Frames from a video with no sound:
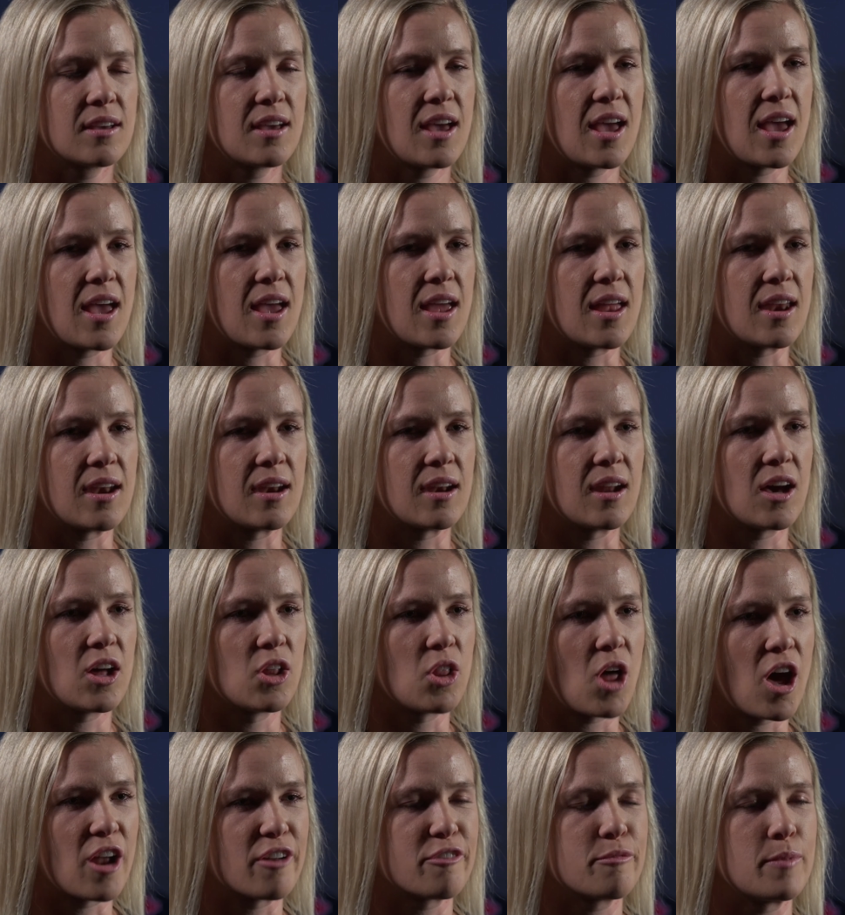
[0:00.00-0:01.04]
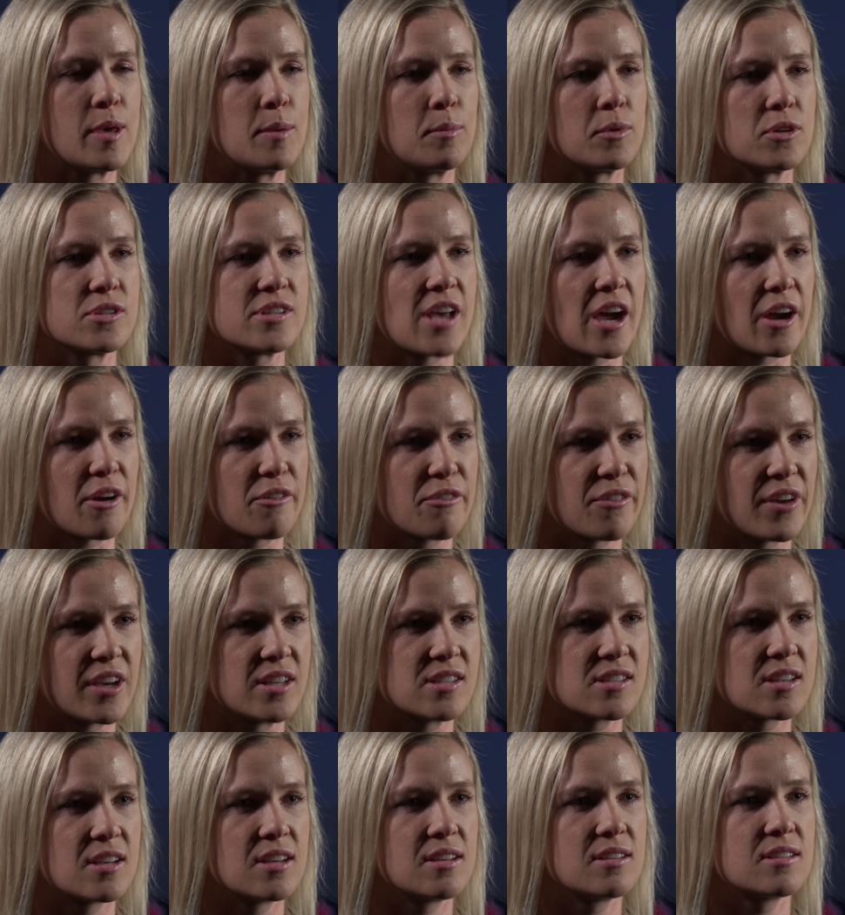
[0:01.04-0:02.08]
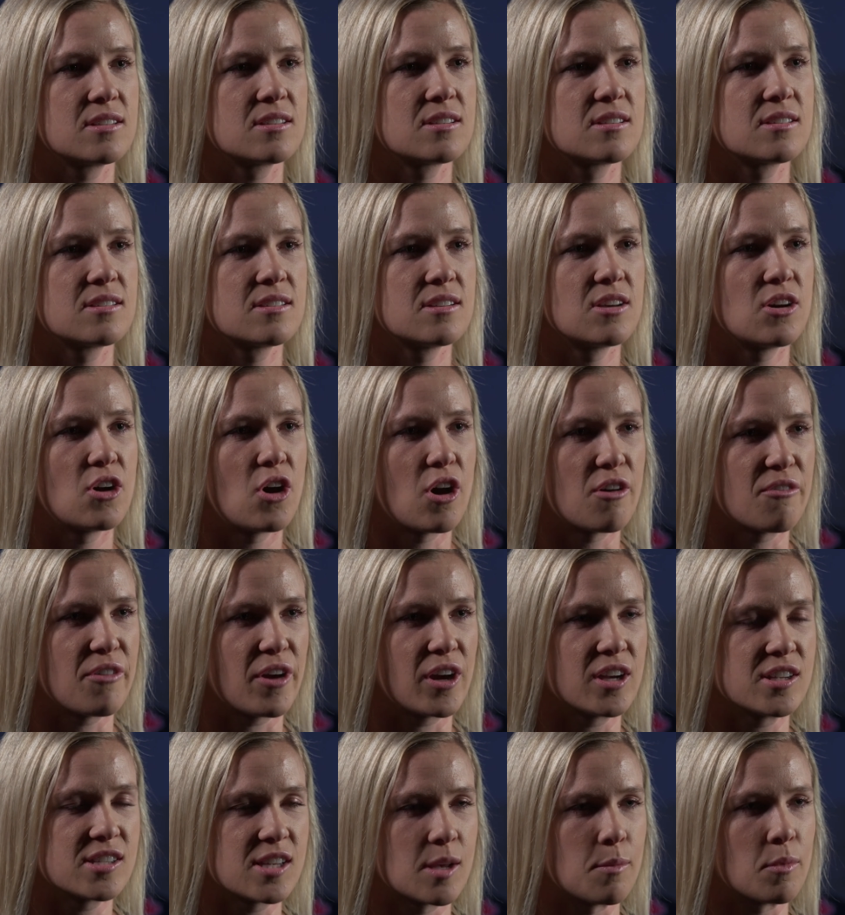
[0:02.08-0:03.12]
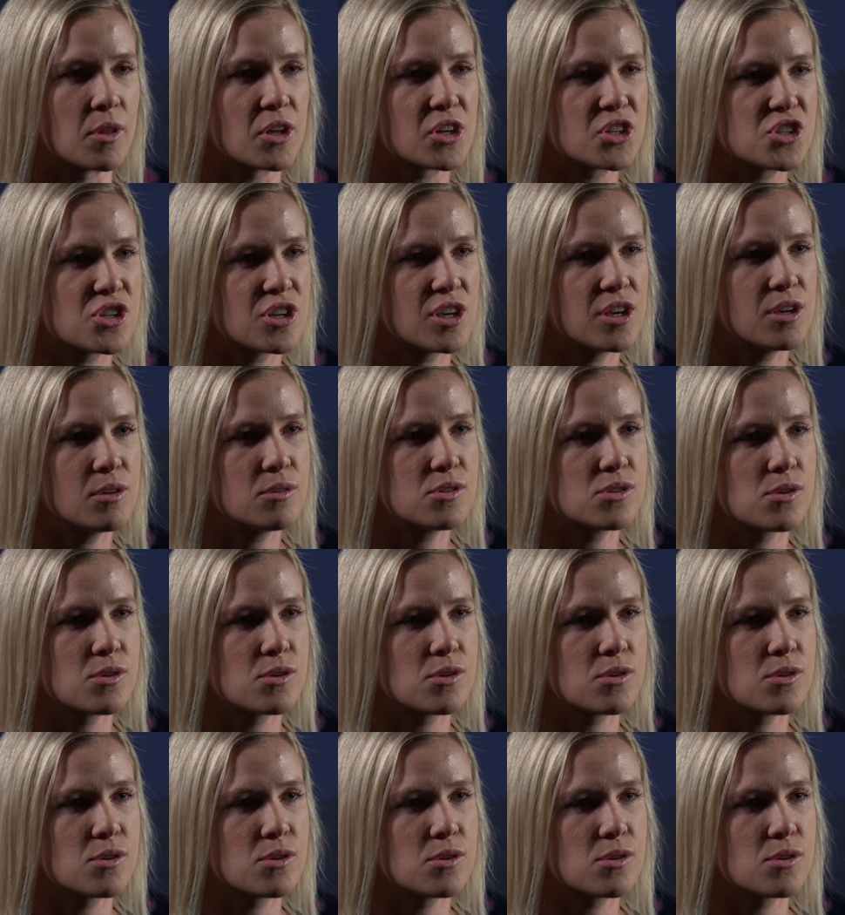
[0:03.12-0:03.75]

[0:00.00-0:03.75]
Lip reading: and a lot of people's sacrifices are very similar to you.